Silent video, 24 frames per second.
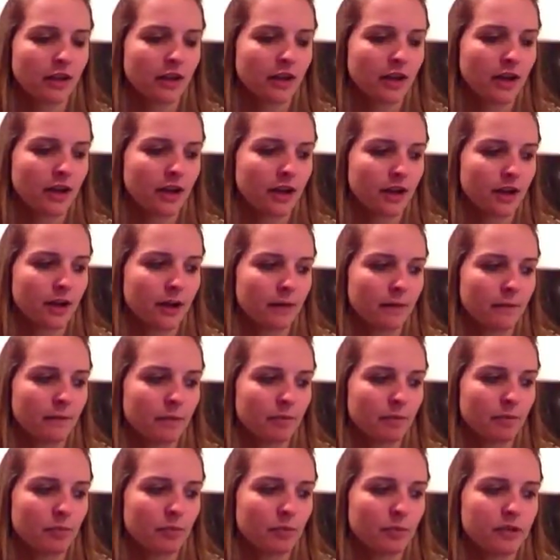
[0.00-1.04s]

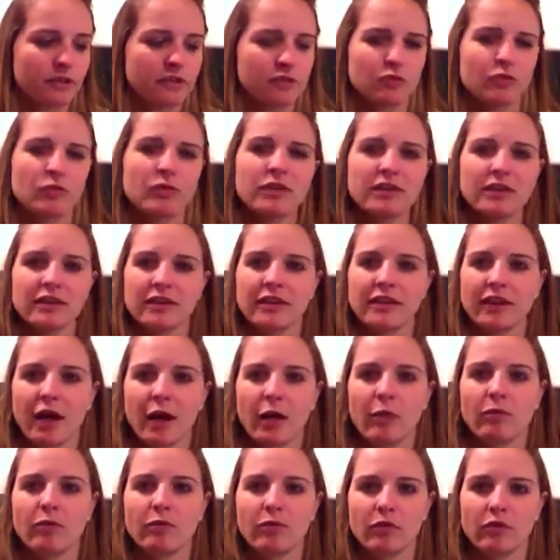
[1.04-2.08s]
But it's really
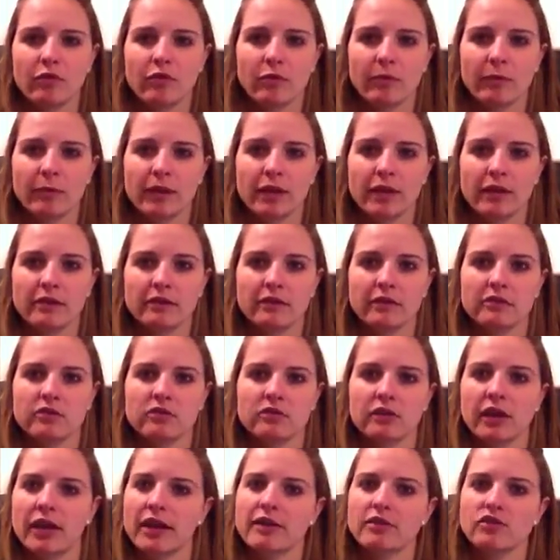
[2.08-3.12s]
helpful for me to
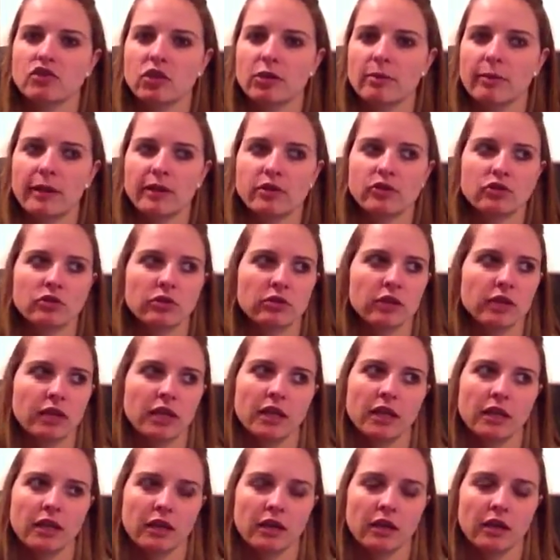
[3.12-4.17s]
just kind of share my
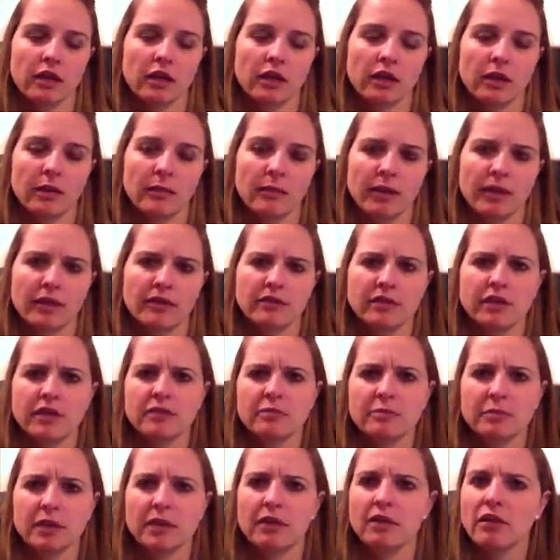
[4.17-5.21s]
journey, and it does
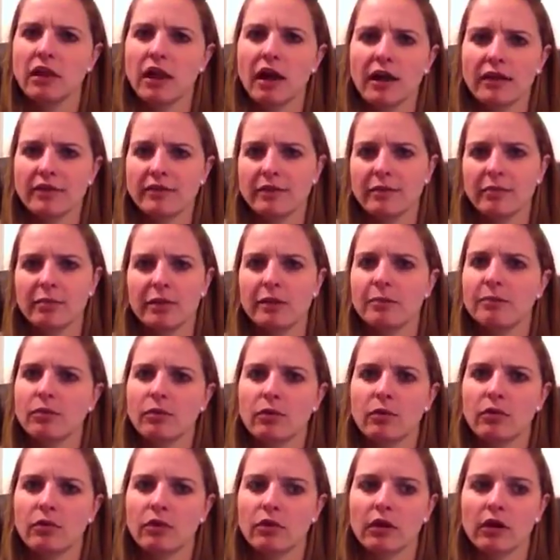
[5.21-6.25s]
mean a lot that
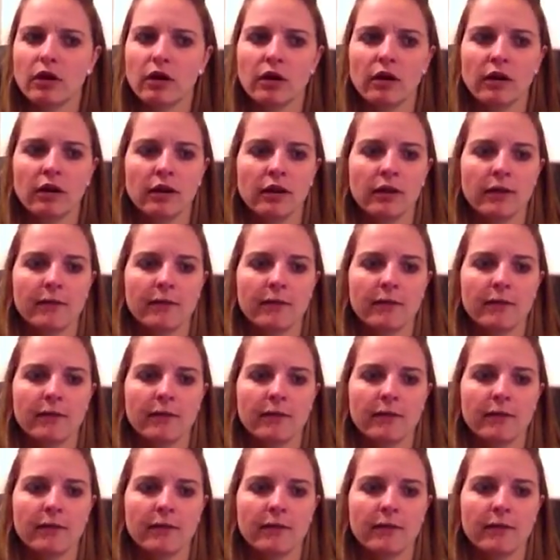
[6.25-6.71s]
people are